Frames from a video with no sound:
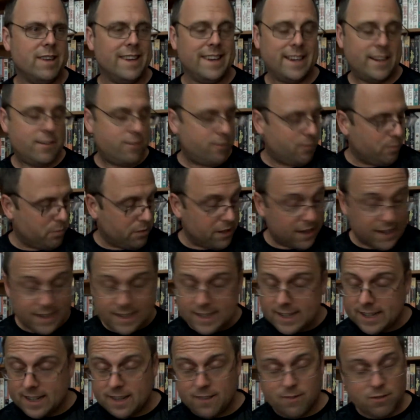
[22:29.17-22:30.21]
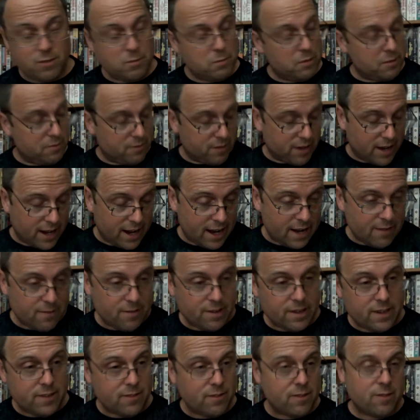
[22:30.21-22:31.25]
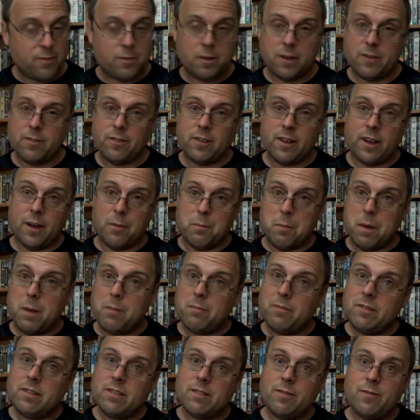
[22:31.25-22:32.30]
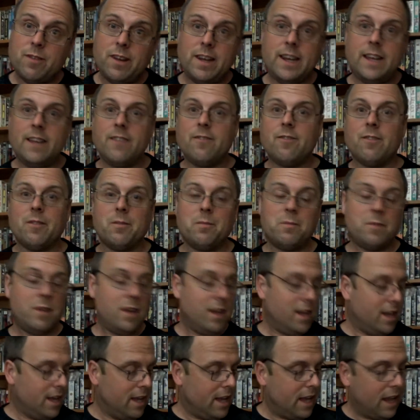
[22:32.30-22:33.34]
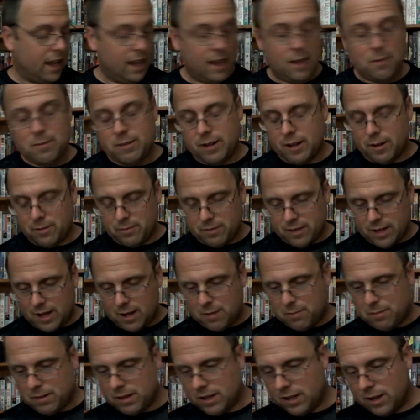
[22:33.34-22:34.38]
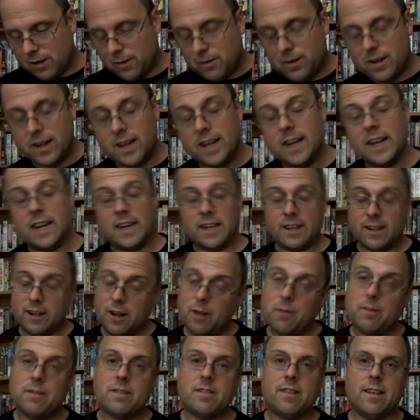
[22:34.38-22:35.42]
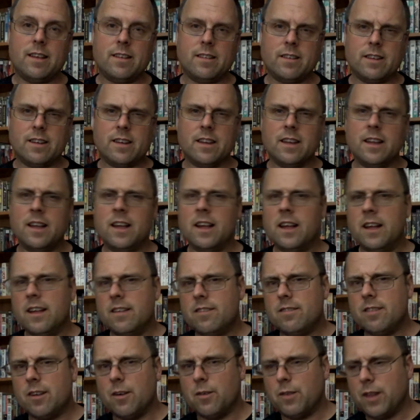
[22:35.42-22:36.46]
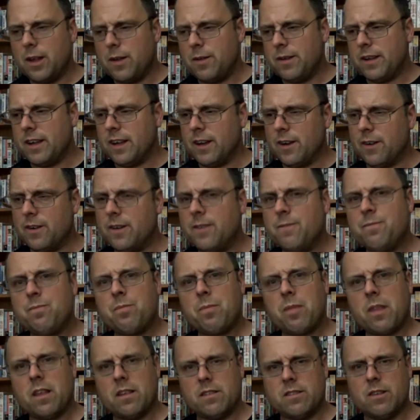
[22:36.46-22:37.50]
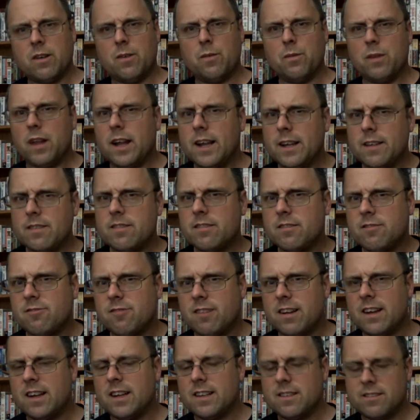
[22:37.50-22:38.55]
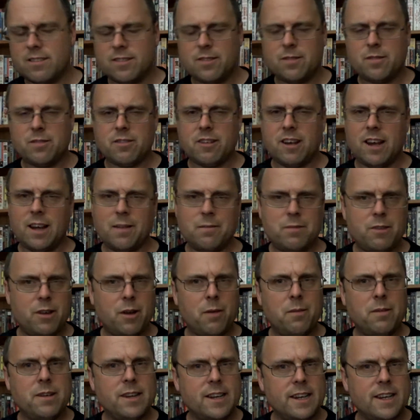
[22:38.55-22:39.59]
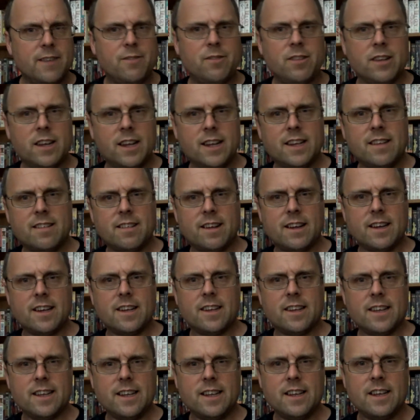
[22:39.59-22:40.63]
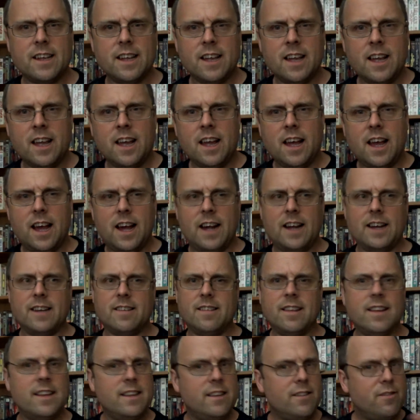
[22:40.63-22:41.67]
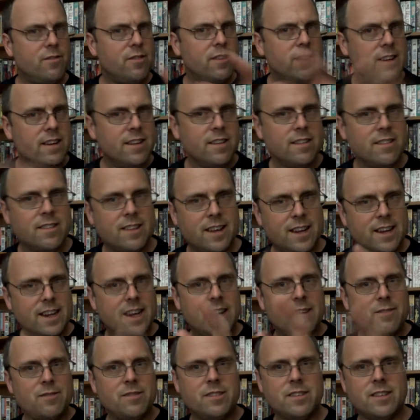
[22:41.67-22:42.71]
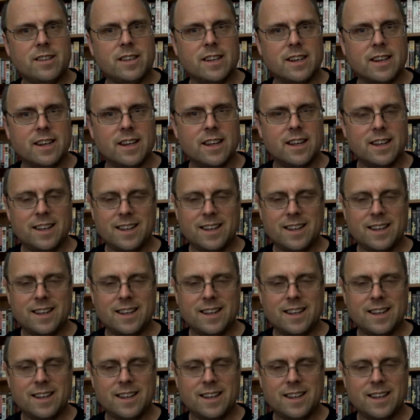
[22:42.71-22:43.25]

And if you played any of them, if you have any of them, if you got memories of any of them, let me know down below in the comment section. So there we go. So like, subscribe, comment if you like this kind of thing, and tell your friends and everything.